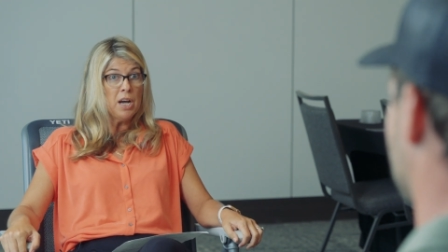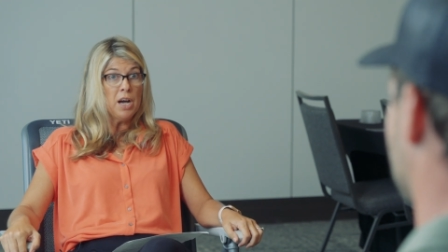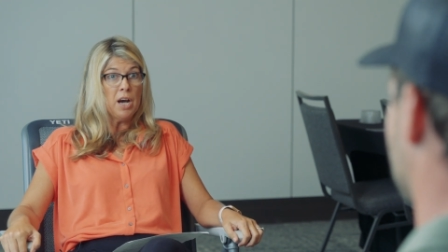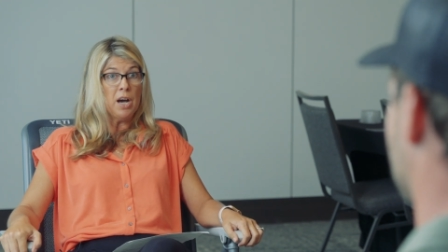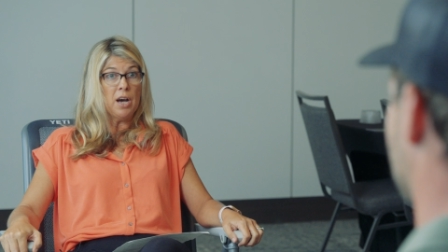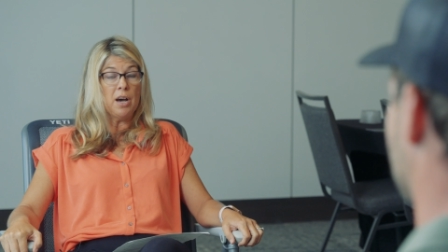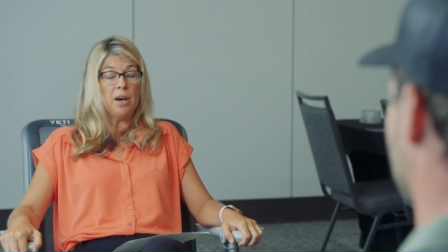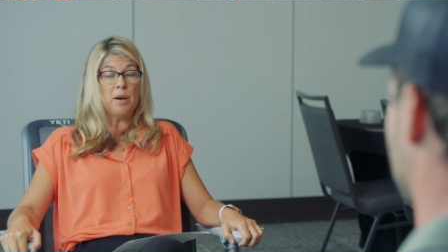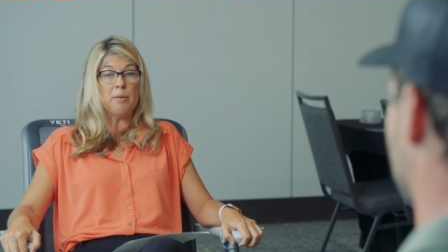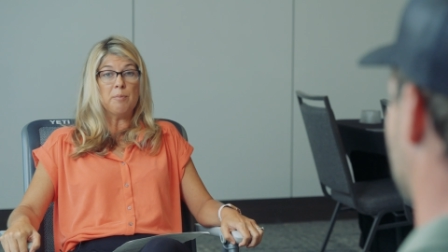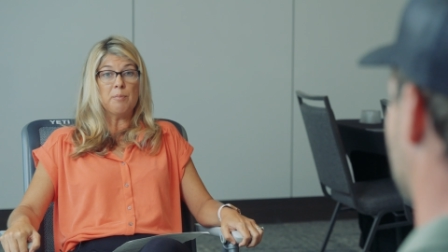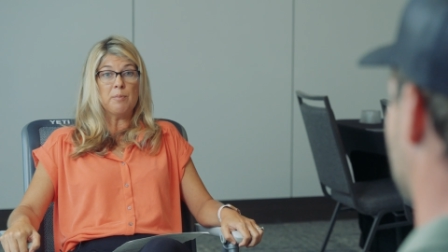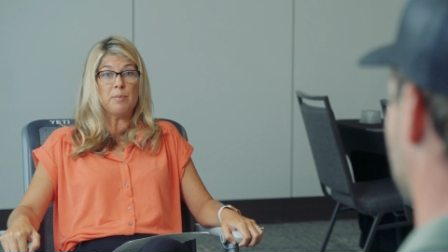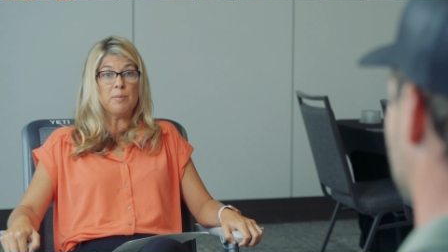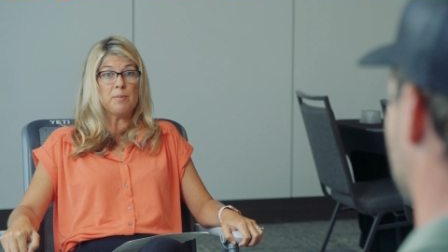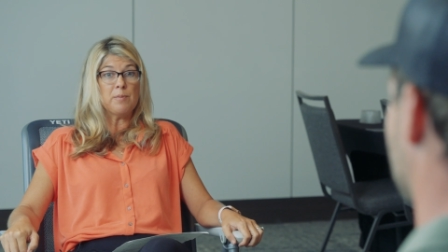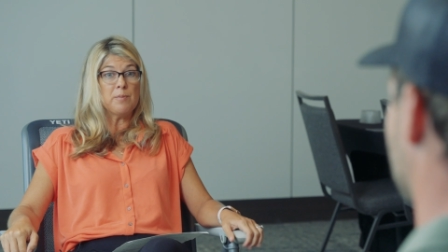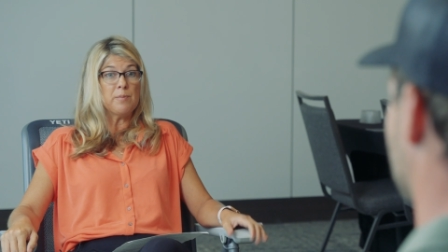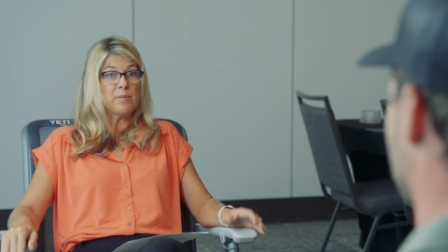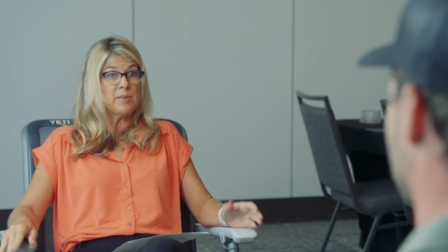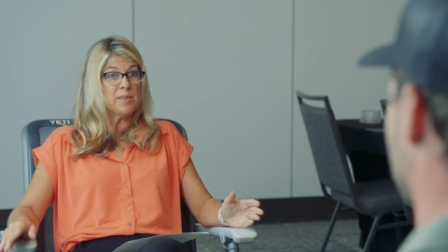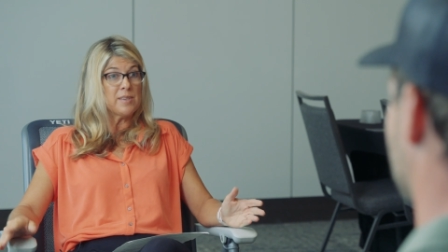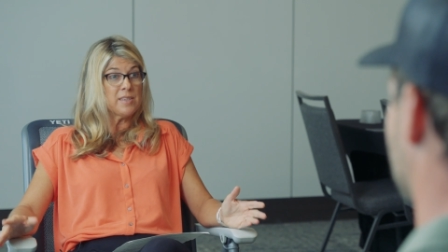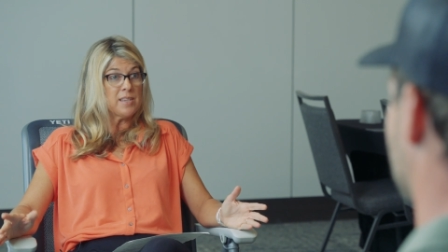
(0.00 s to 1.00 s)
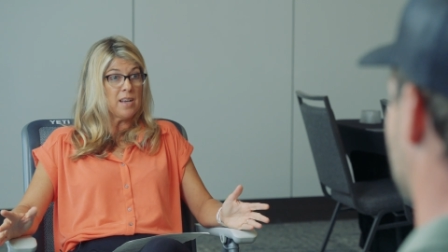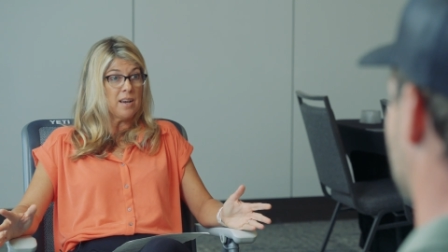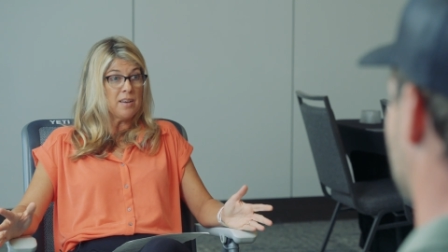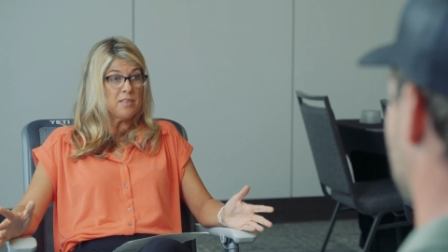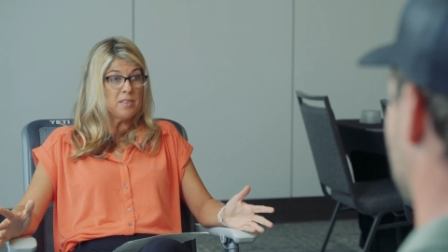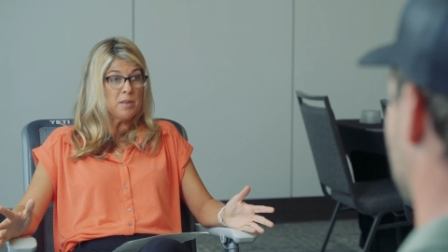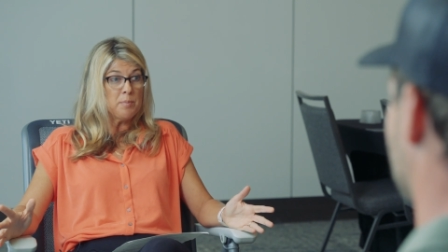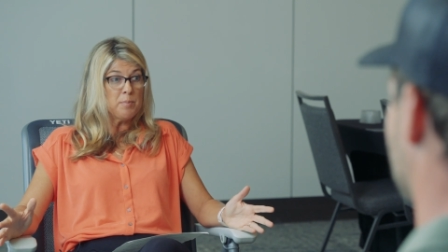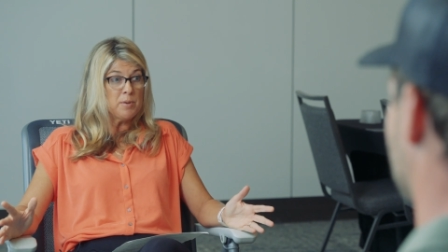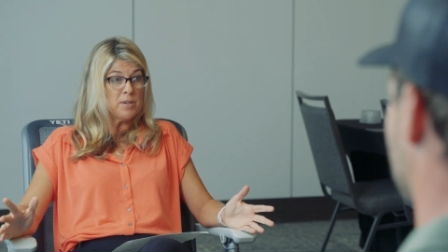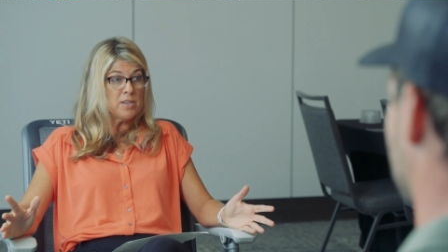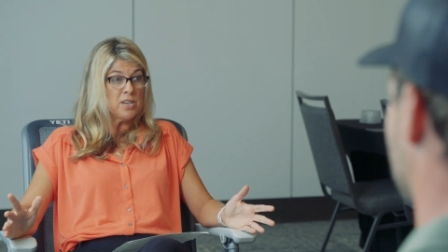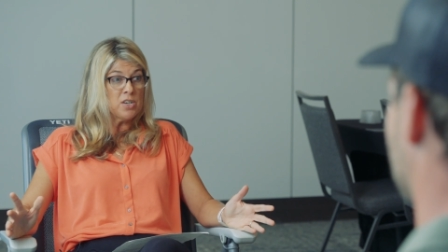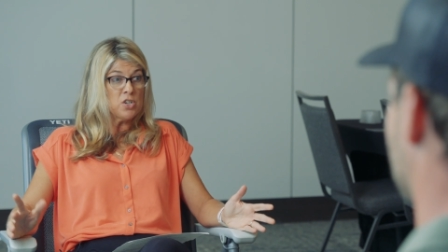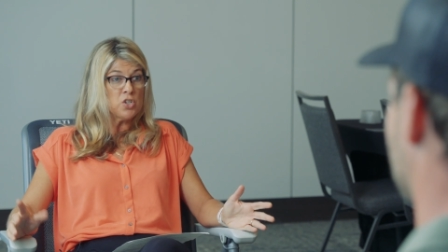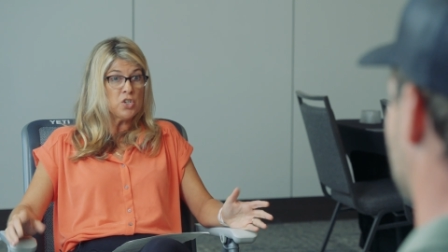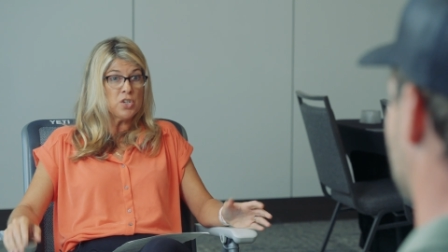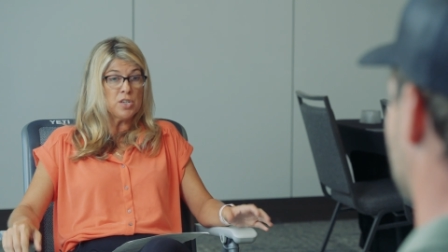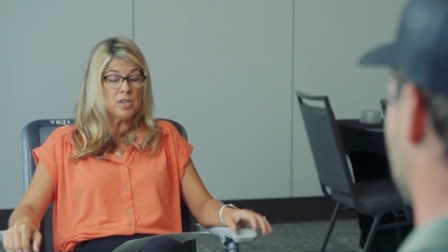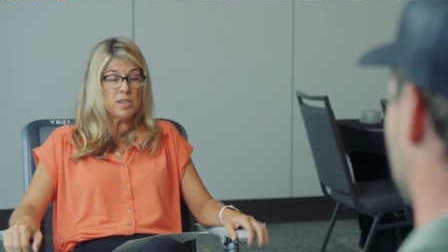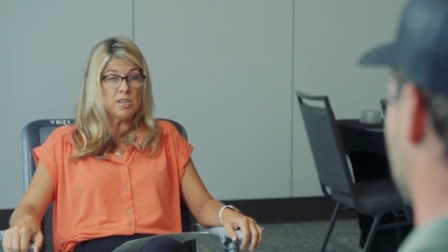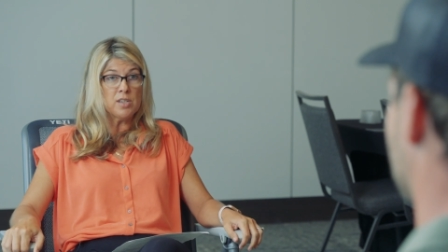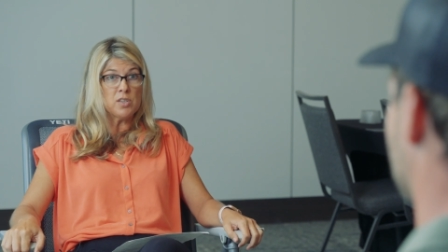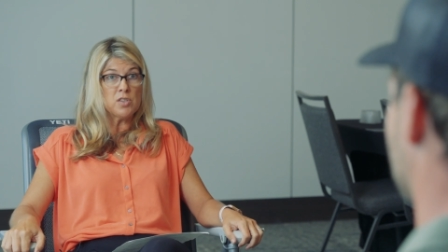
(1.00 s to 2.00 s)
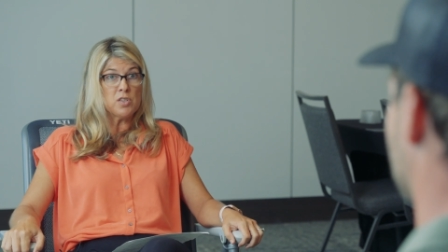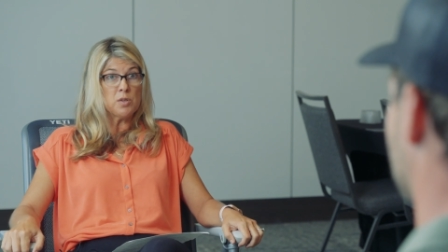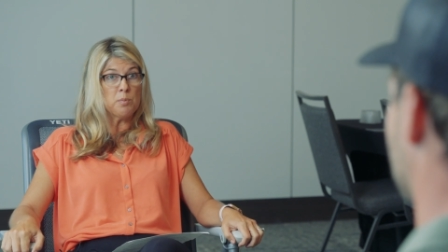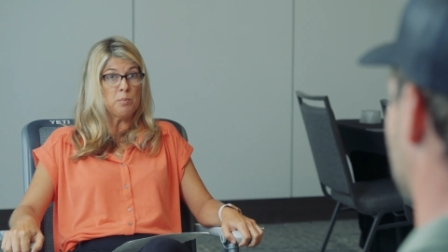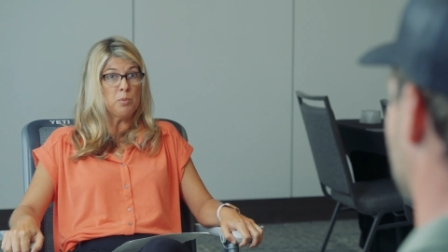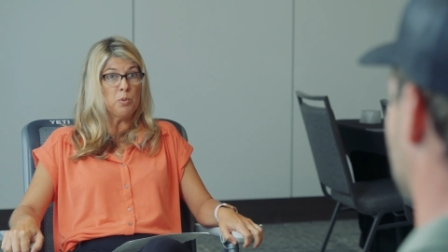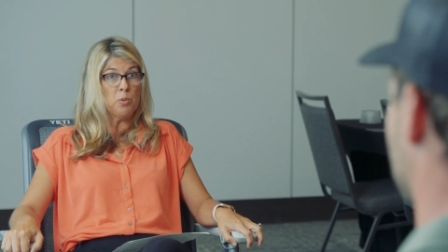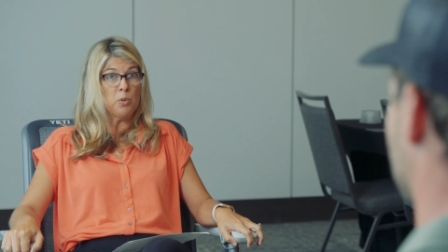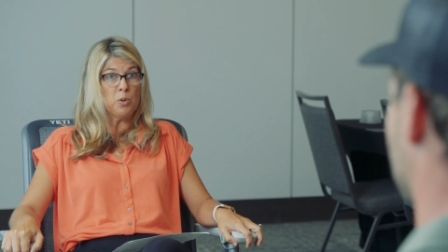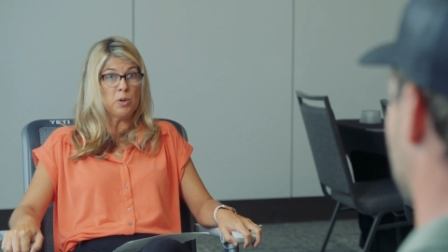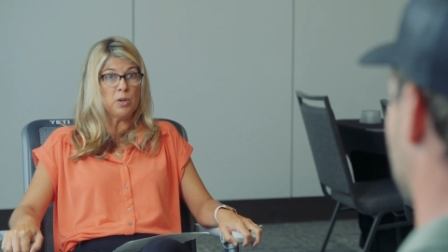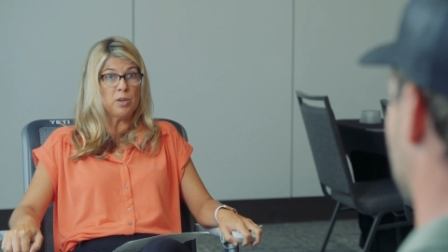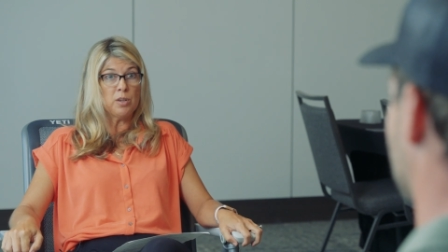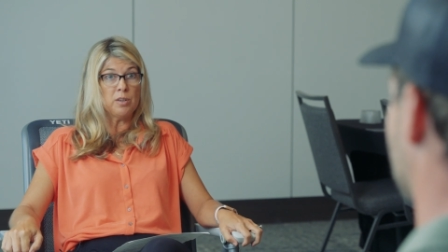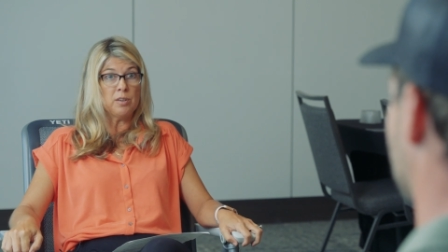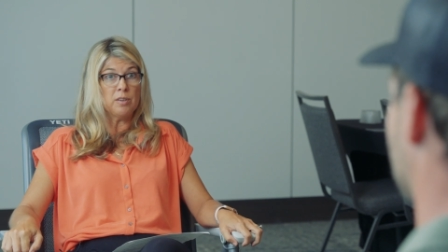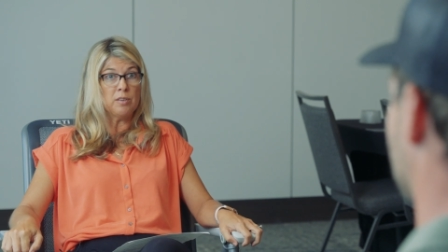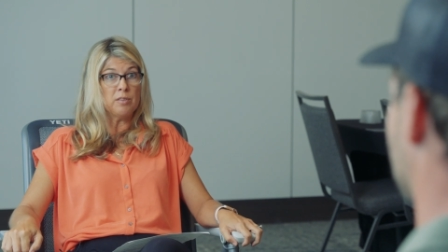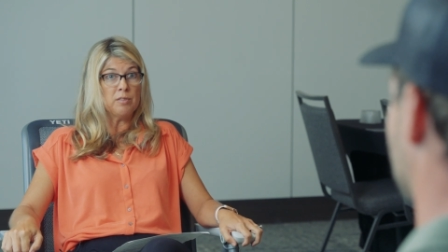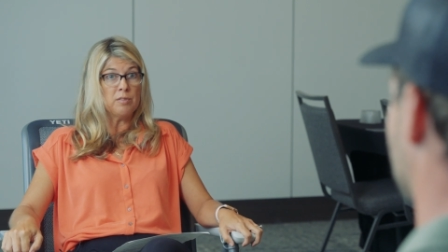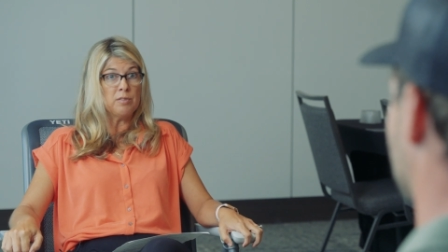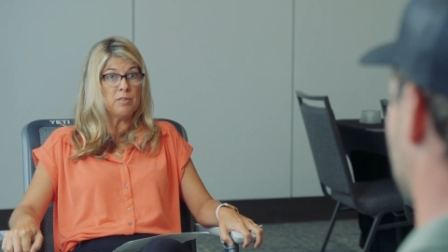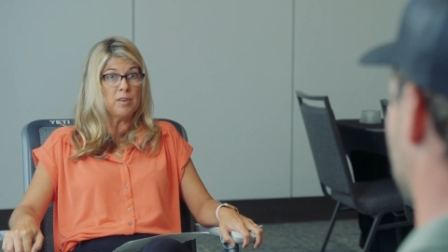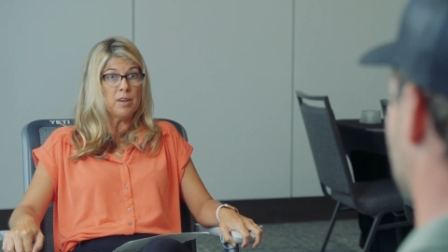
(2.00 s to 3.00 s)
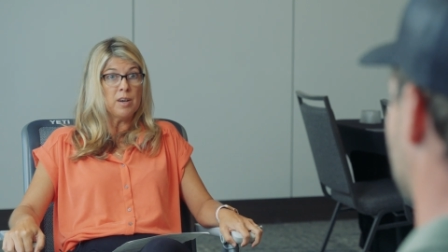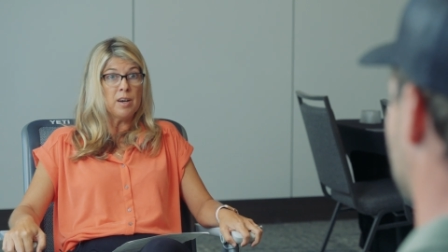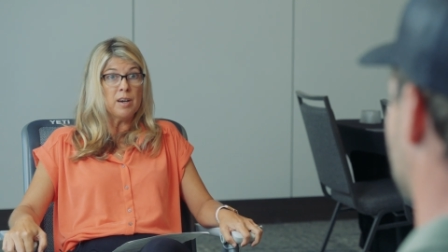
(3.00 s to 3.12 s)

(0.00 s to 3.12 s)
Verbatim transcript: Um, sign the petition in support of